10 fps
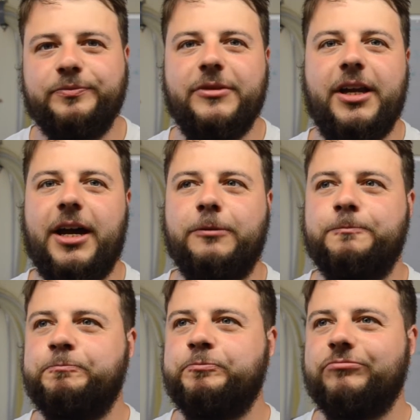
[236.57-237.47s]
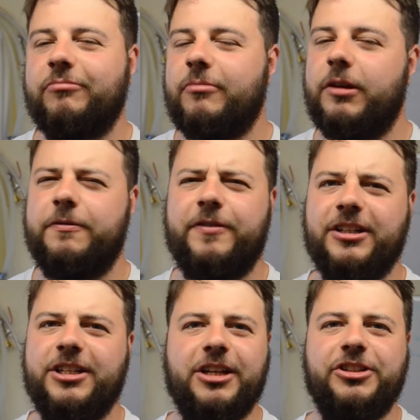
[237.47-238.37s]
Yeah.
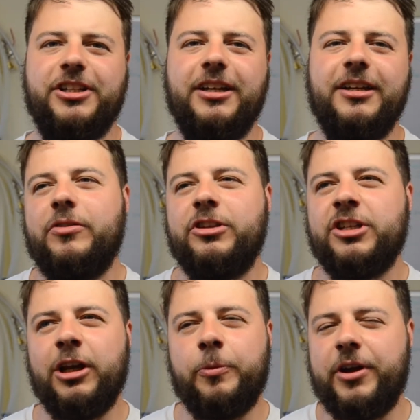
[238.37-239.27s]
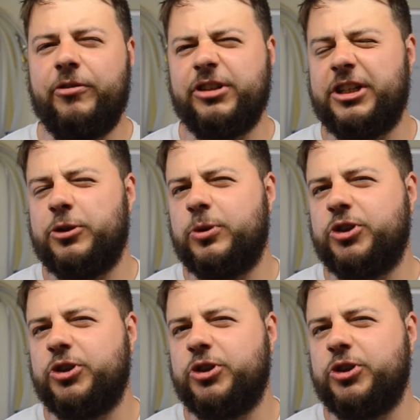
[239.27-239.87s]
Fantastic. There's a little bit of residual